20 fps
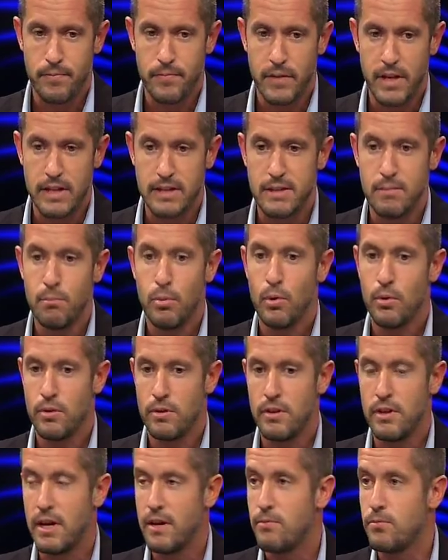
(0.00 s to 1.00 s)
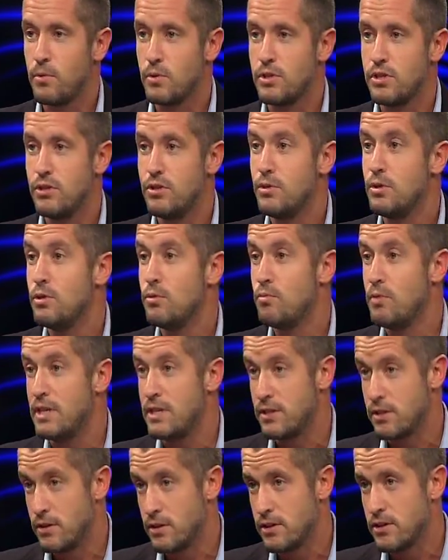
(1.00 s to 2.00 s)
It's important, therefore, to do your
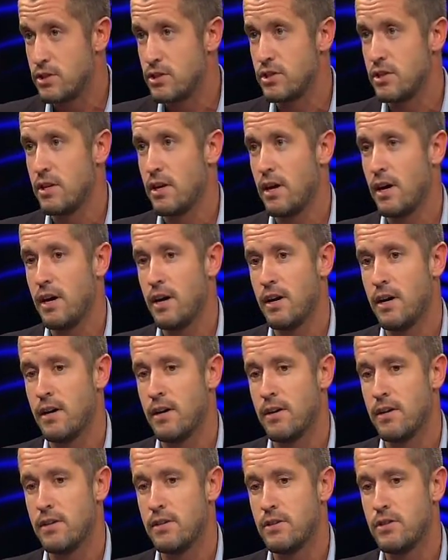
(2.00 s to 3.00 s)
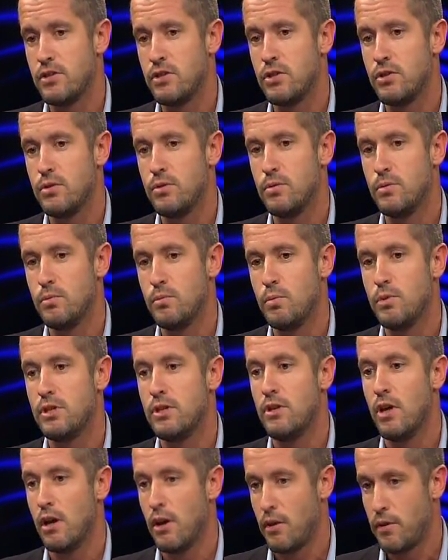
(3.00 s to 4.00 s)
research. A
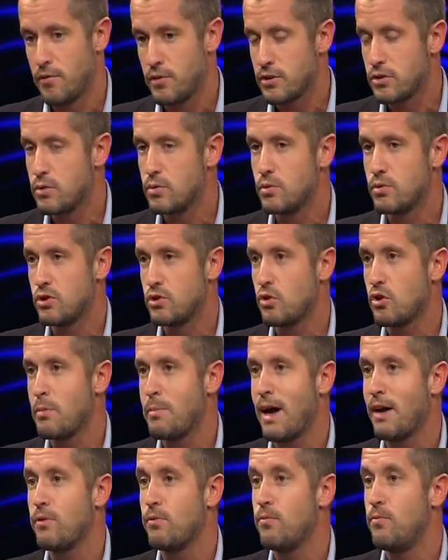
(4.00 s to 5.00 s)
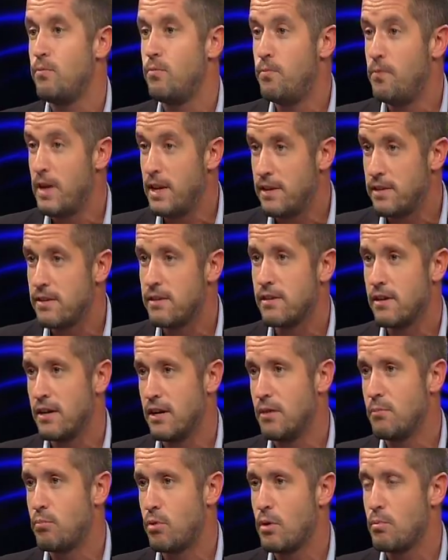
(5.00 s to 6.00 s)
lot of the schools talk about fit,
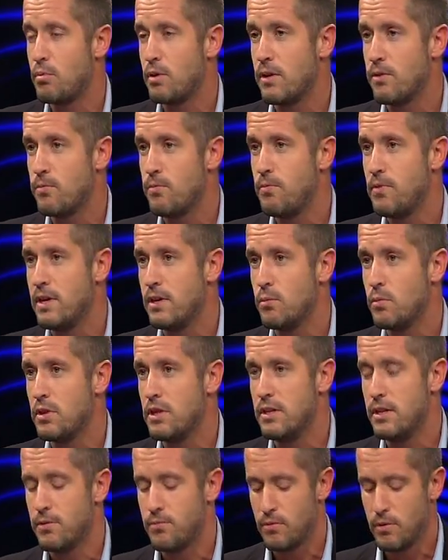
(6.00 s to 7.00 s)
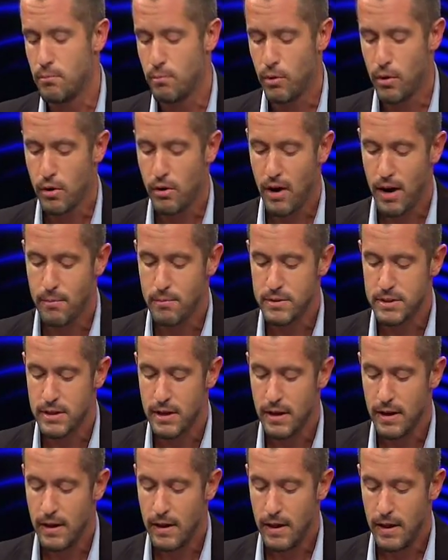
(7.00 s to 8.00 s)
an appropriate fit with the different programs.
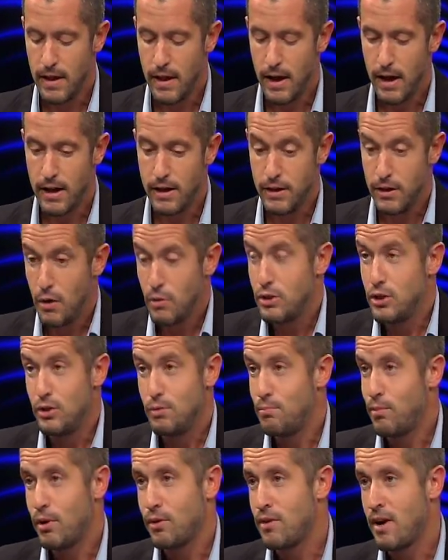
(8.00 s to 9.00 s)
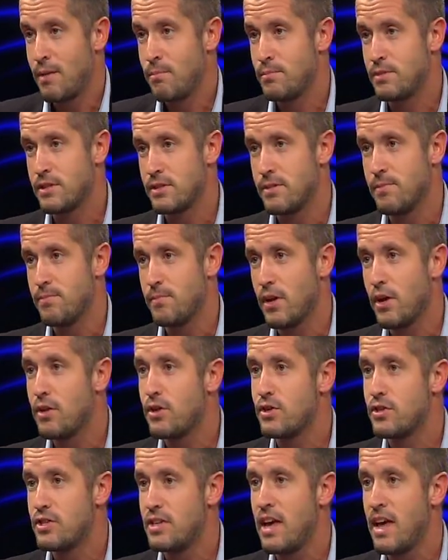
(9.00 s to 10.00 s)
No two programs are
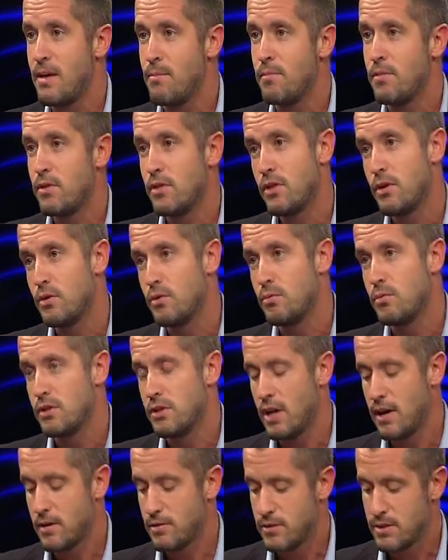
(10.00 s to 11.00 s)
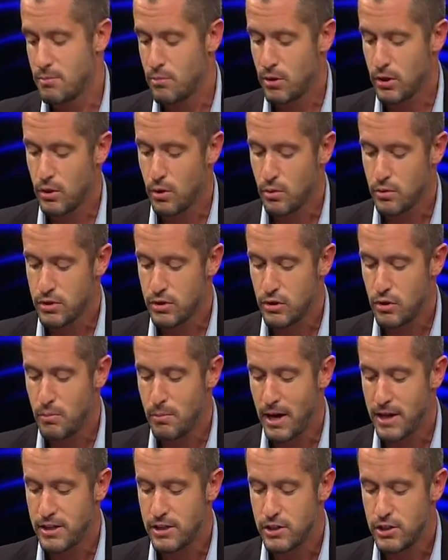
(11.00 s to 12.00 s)
the same, though some of the goals that you
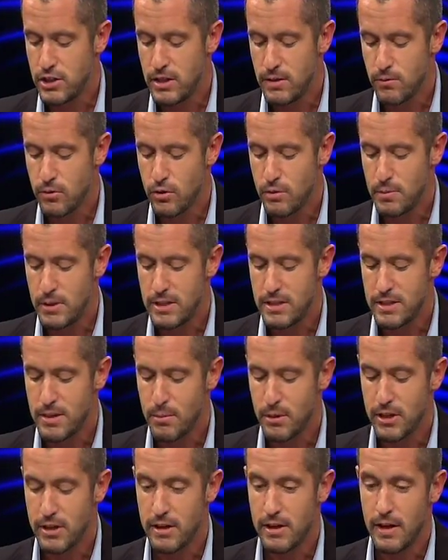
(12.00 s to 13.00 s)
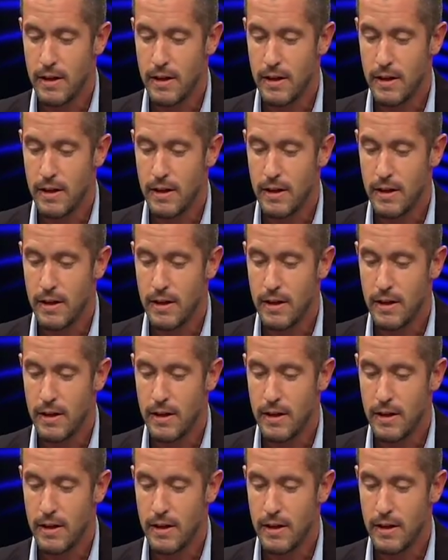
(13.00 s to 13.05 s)
might achieve could be similar.